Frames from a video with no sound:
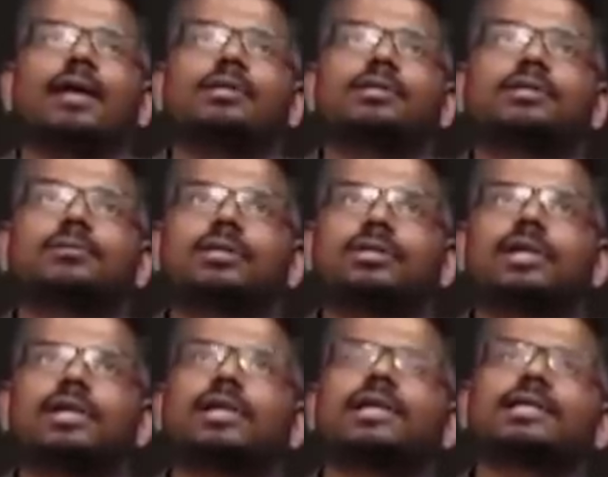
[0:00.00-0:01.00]
So the
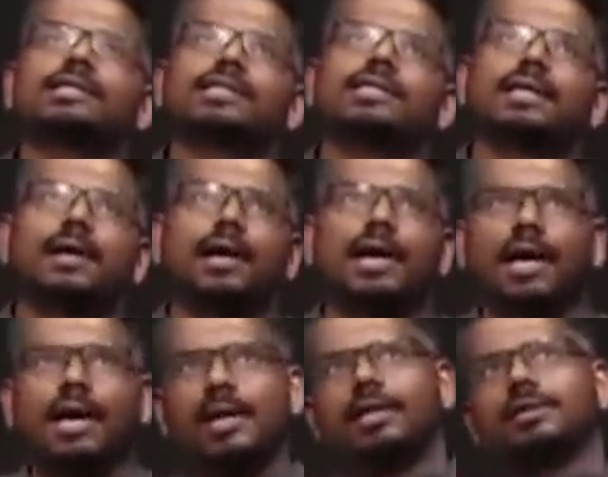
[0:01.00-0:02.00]
Madurai Nayaks,
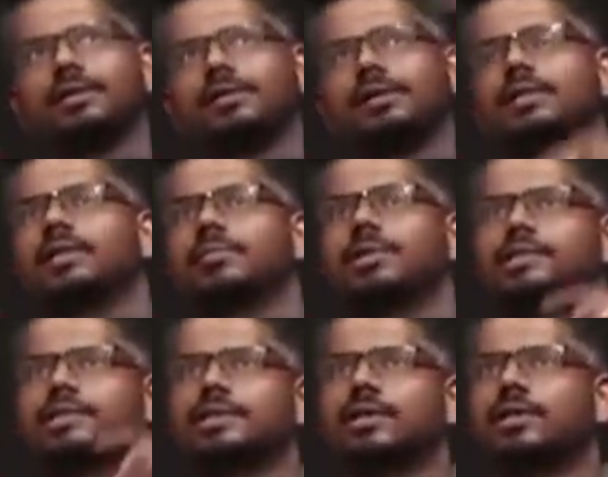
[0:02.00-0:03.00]
and there were other
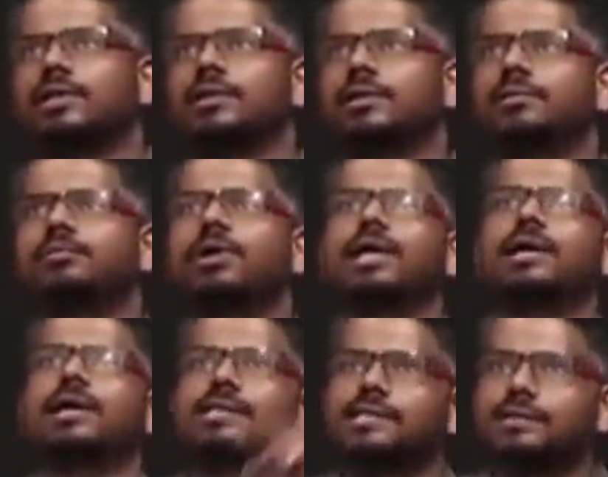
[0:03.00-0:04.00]
communities called the
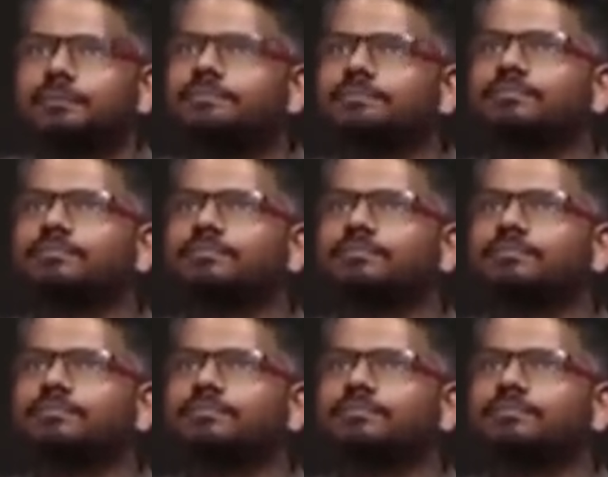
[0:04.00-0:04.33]
Polygars.